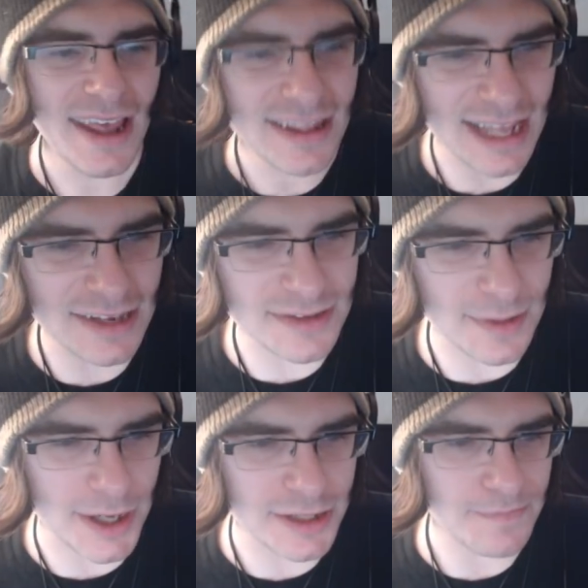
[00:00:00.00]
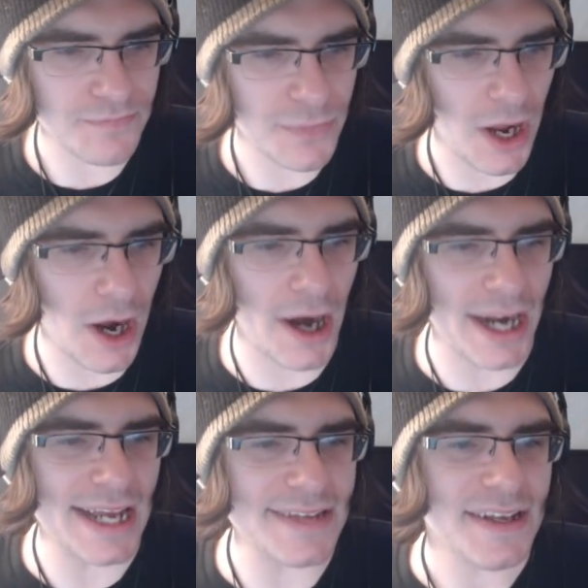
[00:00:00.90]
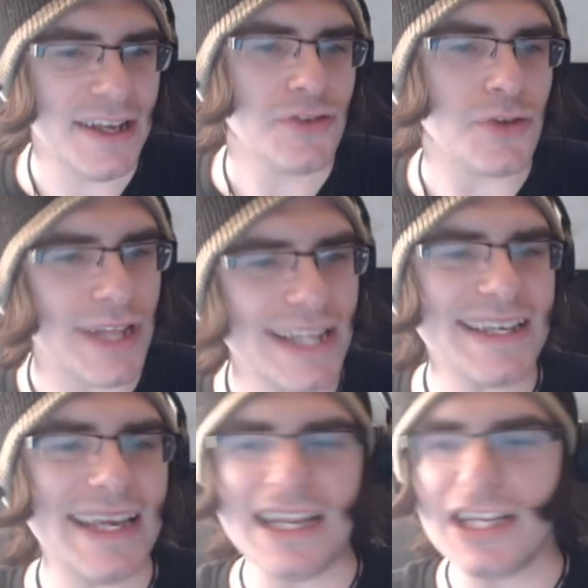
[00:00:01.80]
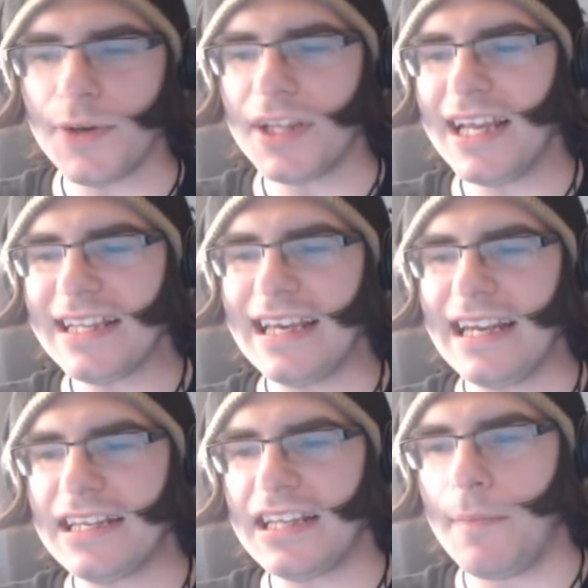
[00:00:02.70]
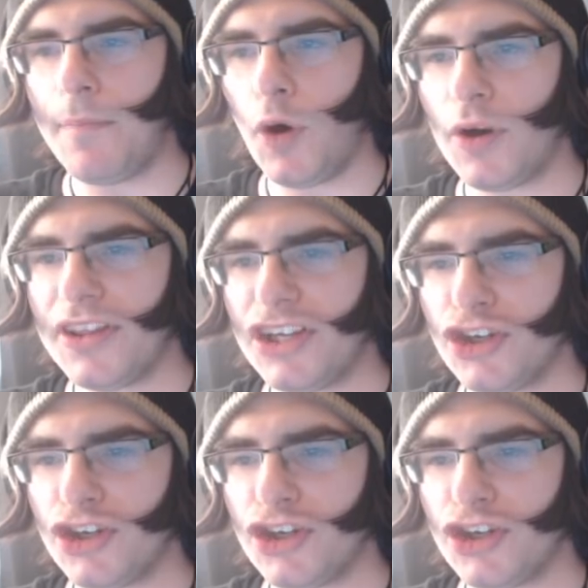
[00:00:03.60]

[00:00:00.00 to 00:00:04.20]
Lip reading: Thank you so much. All right, guys. So let's get into it. Let's get into the bulk of this